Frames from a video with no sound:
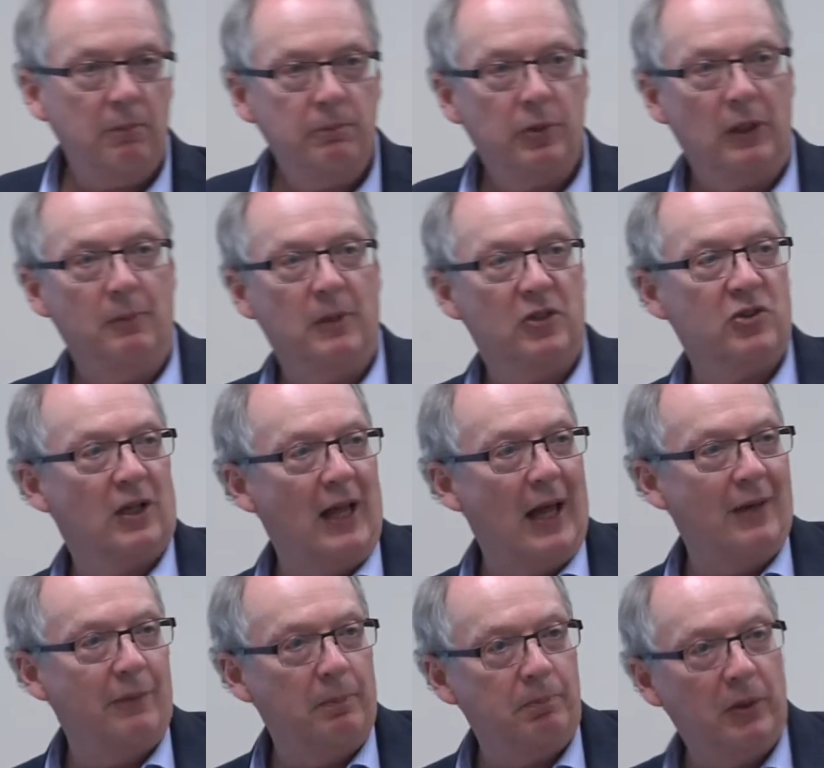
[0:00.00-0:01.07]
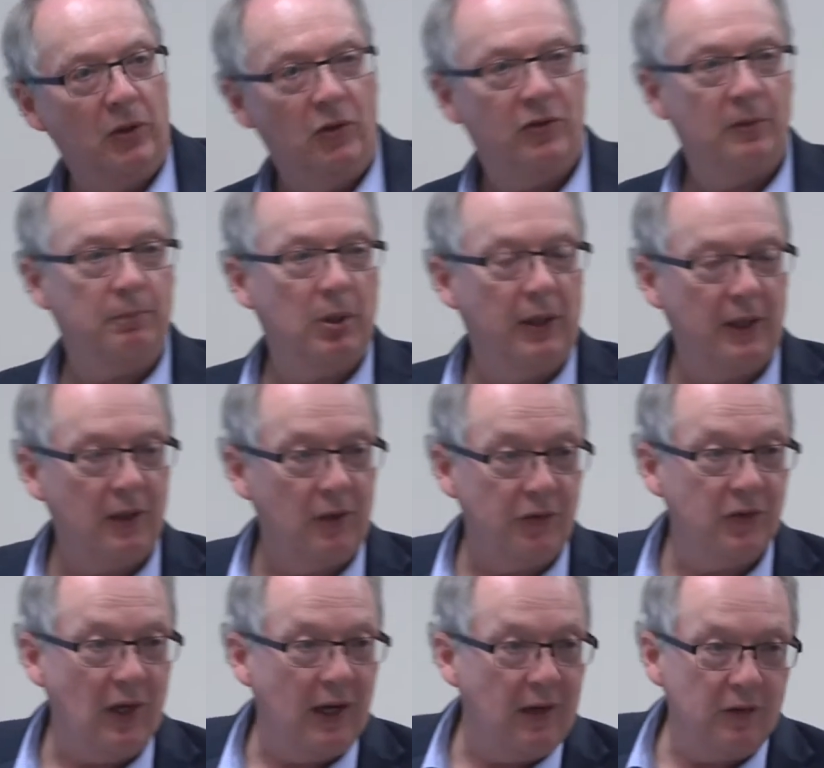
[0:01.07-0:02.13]
pretty much a lot of abuse in political
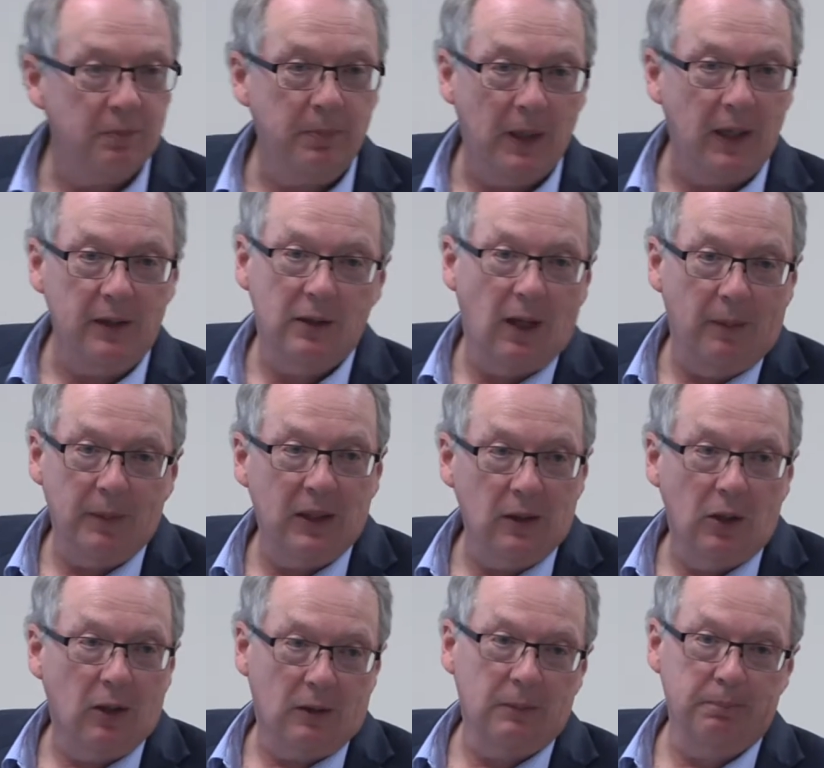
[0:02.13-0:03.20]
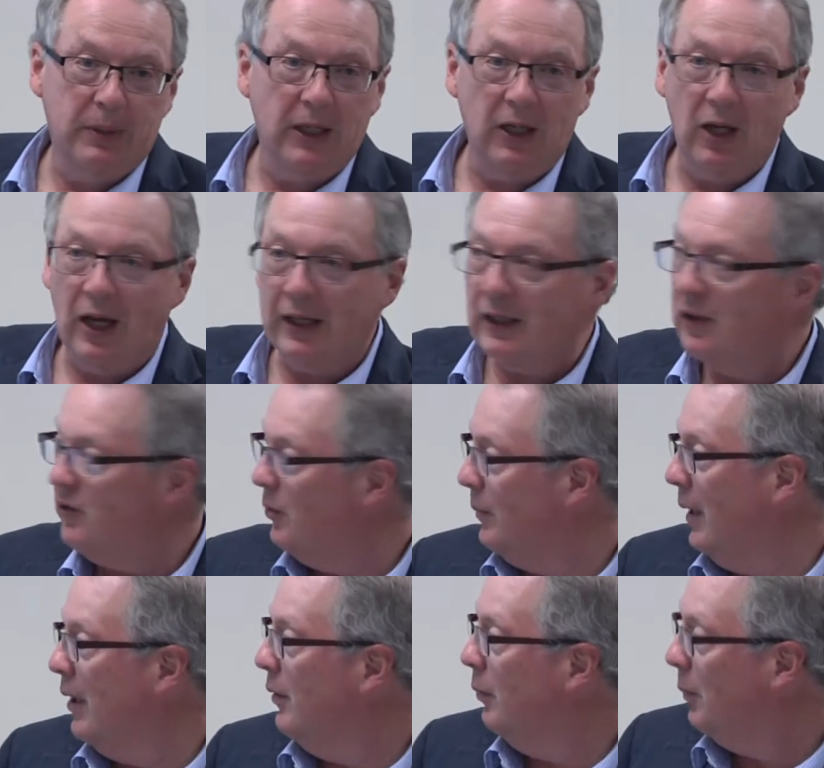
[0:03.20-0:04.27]
science, but I mean, look, big audience
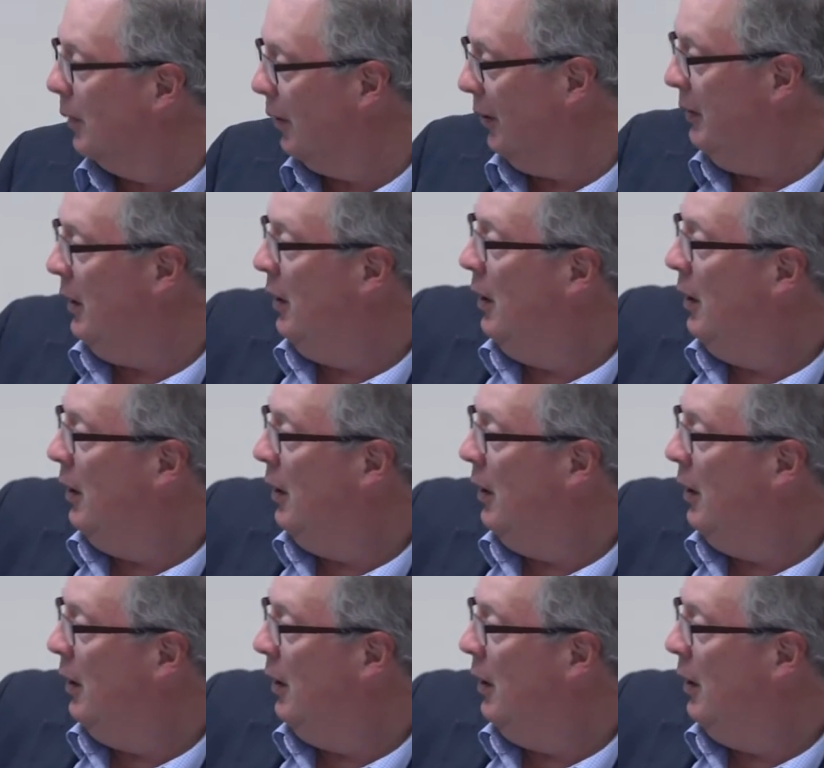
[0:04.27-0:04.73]
around the world.